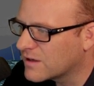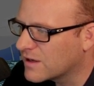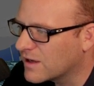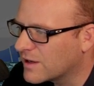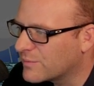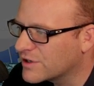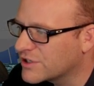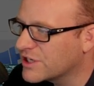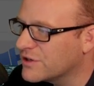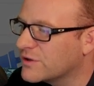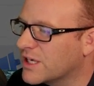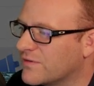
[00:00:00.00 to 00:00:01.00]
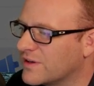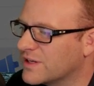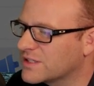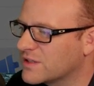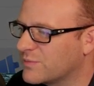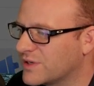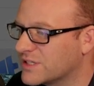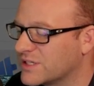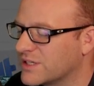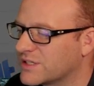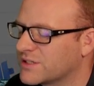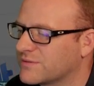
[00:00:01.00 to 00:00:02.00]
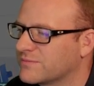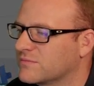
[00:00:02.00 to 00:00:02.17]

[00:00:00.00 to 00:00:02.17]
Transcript: I appreciate you giving us the business.